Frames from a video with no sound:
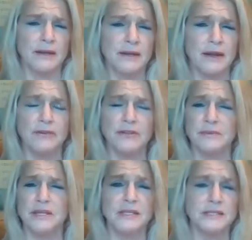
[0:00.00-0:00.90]
never
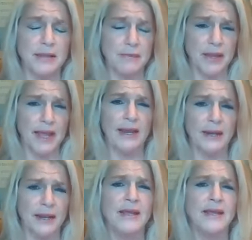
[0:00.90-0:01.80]
to be the same
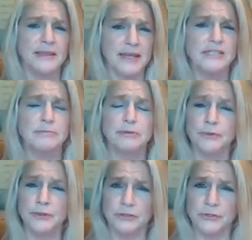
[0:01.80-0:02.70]
again, that's a
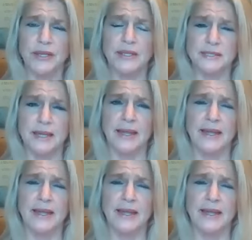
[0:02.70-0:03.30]
Pluto transit.